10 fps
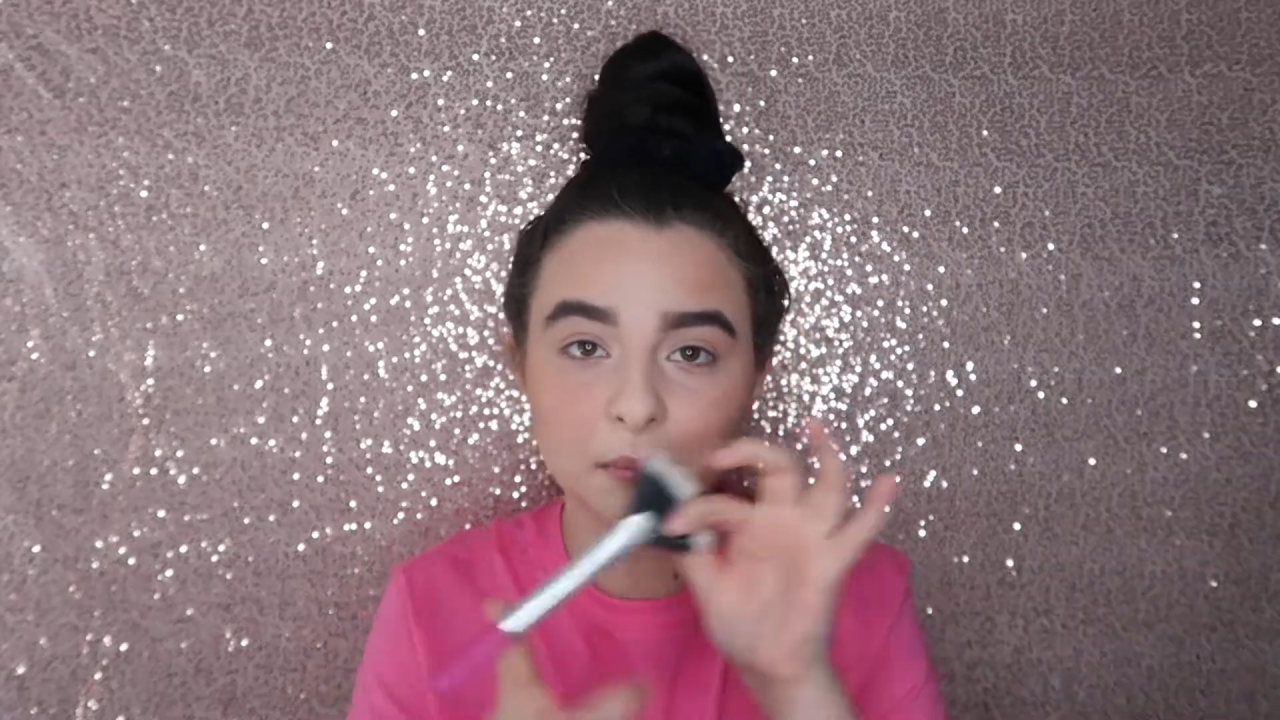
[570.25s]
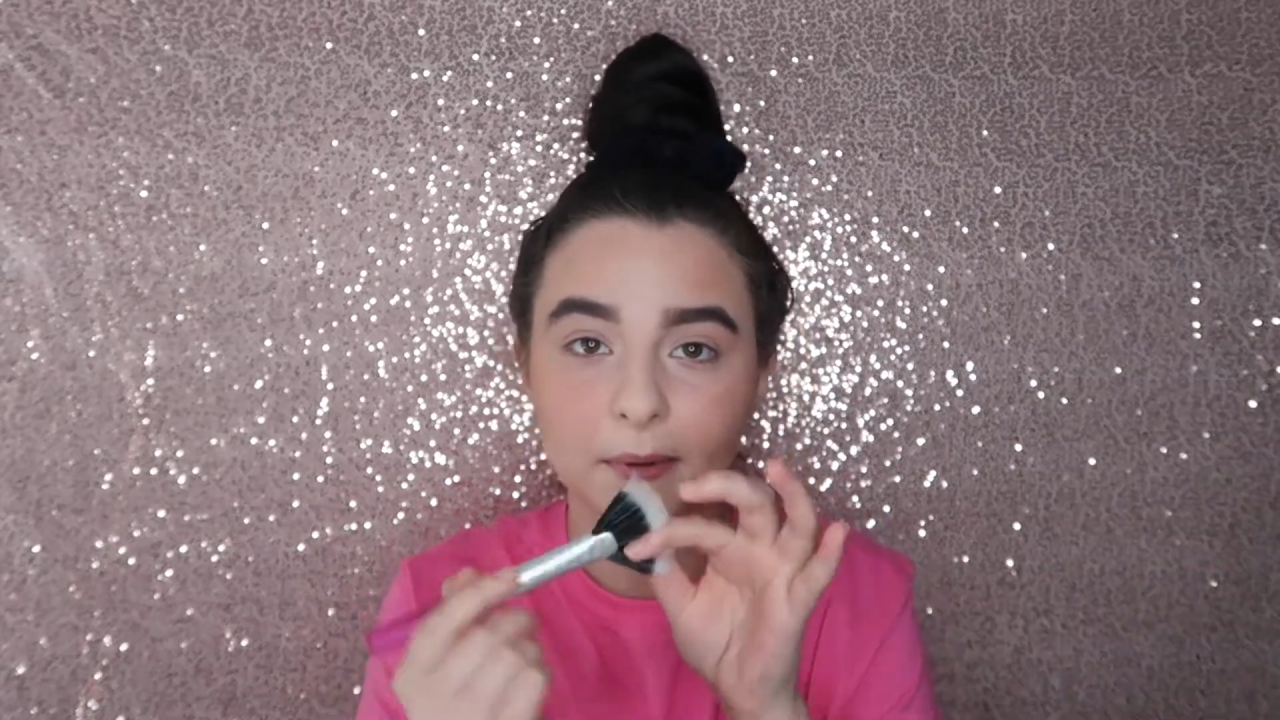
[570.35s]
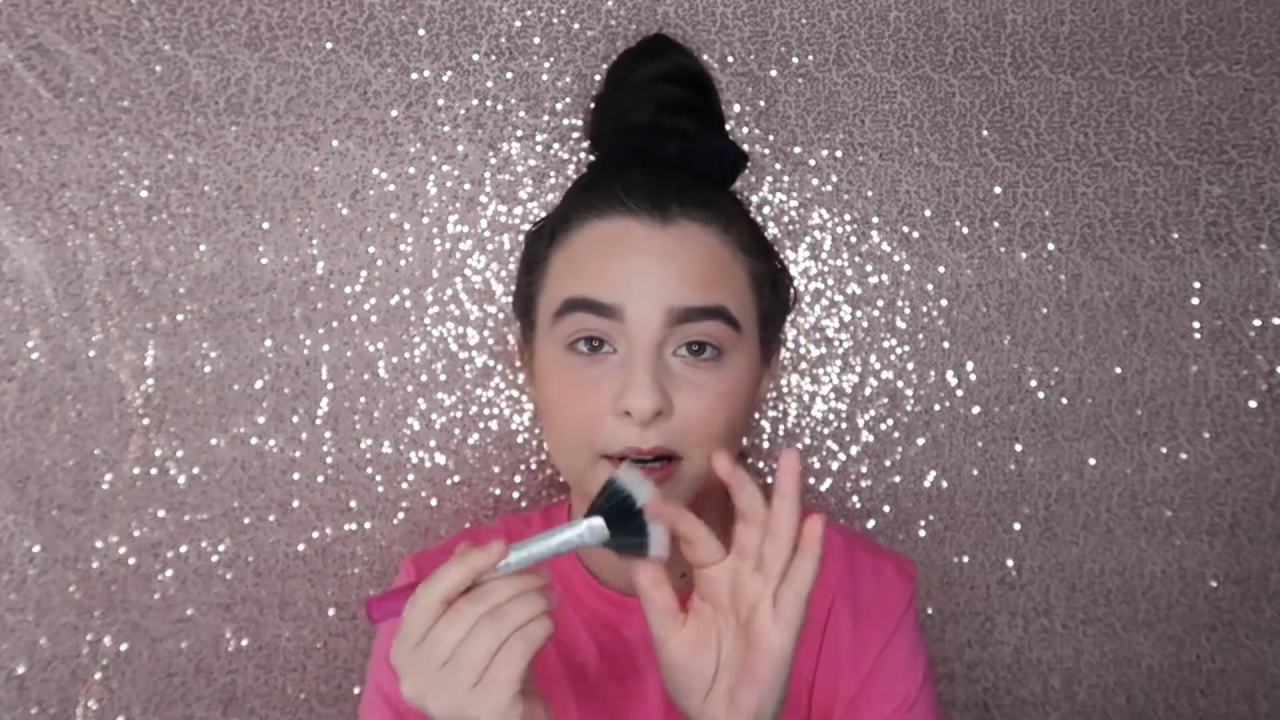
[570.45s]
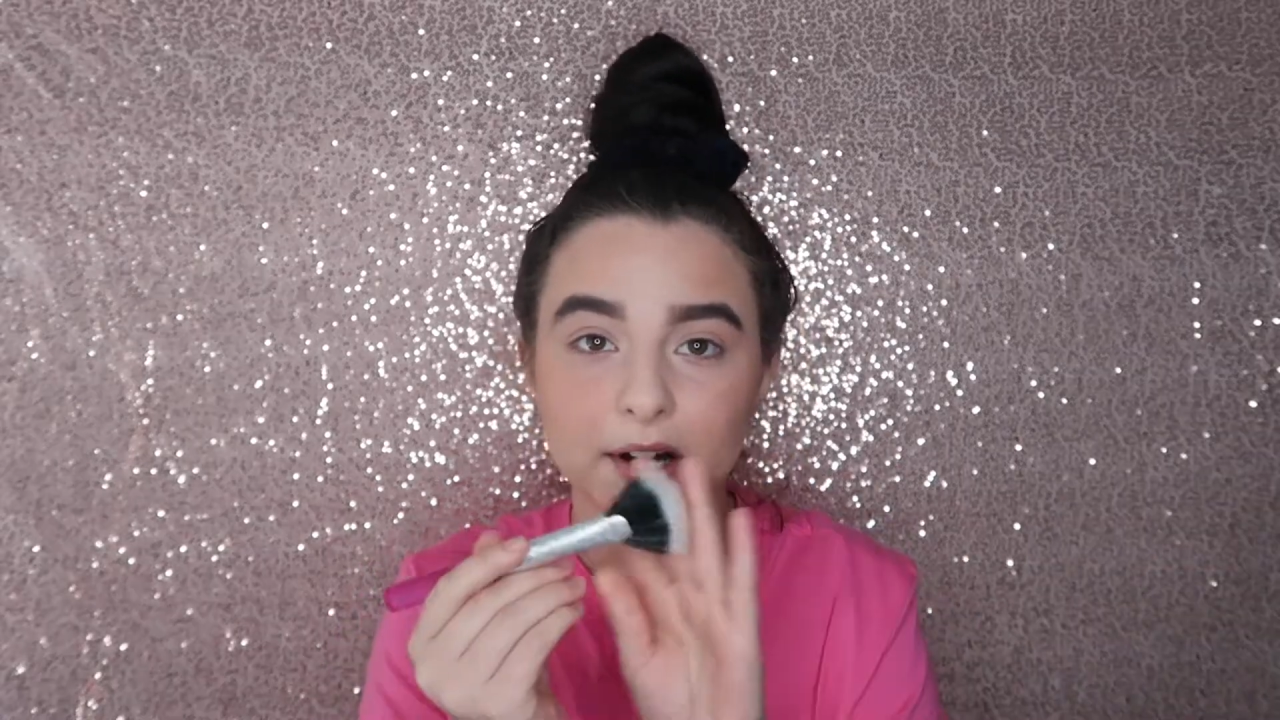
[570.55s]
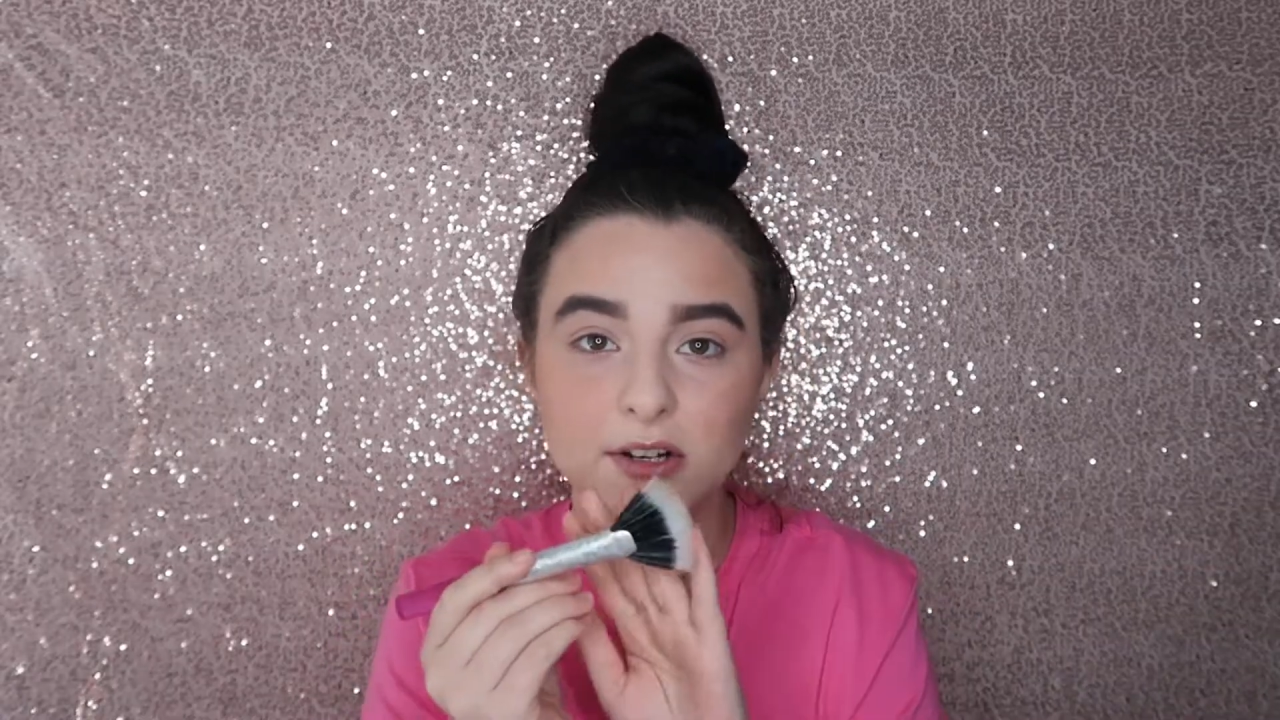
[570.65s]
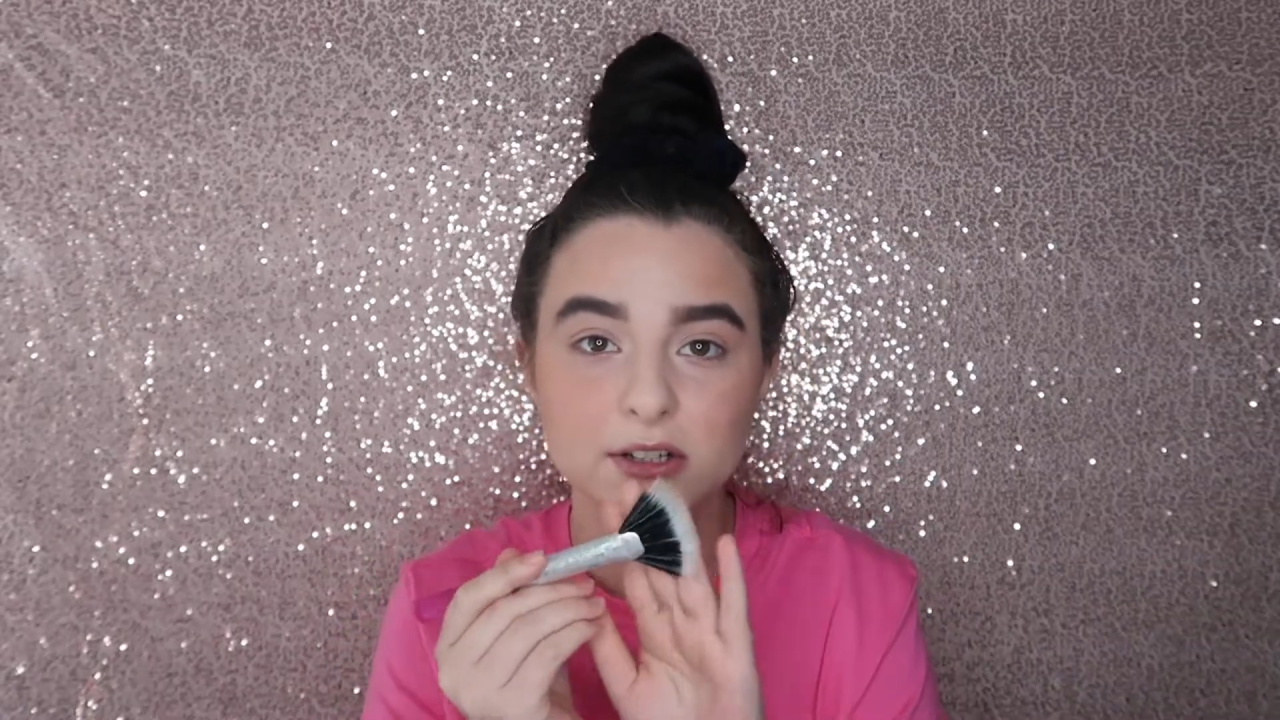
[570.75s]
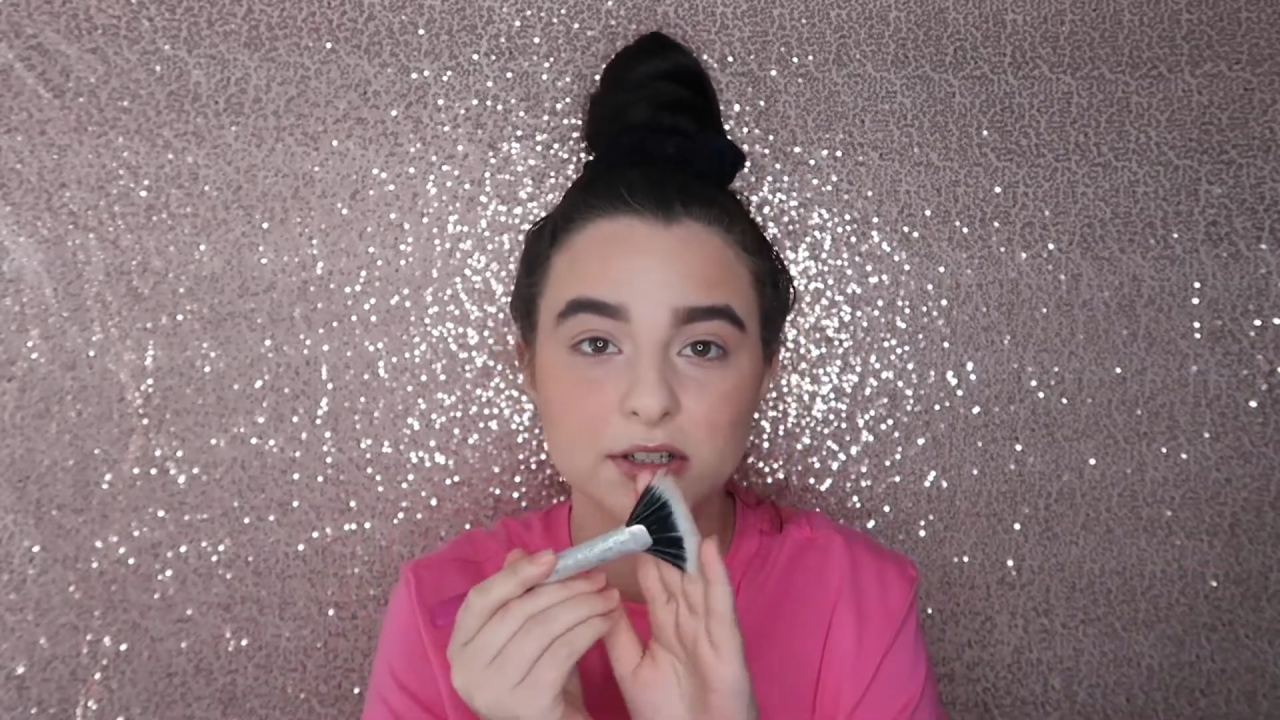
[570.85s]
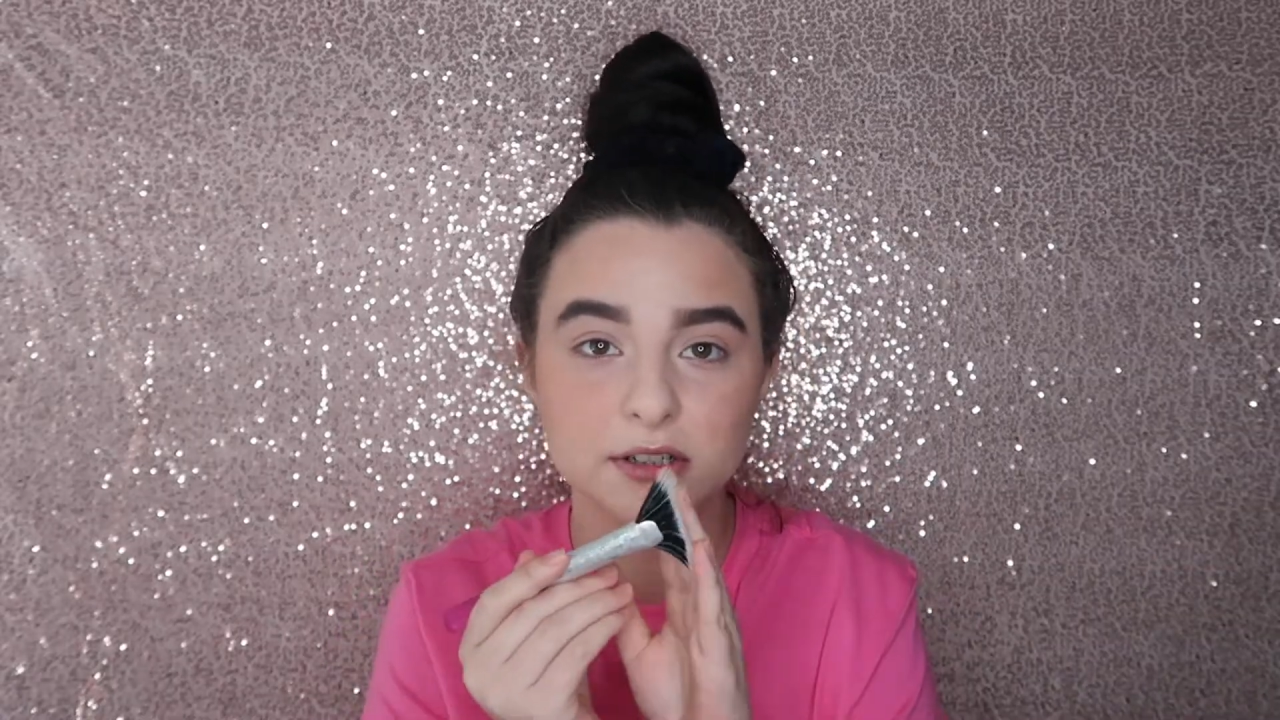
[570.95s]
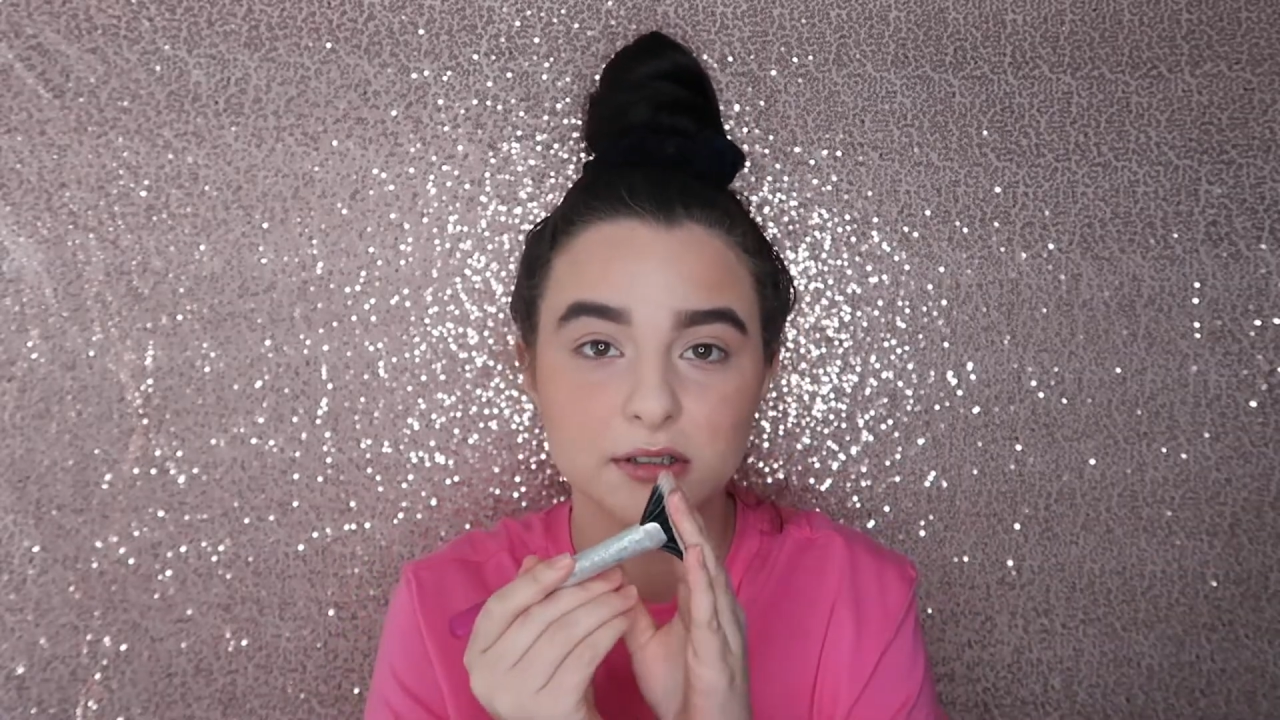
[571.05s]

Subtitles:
brush?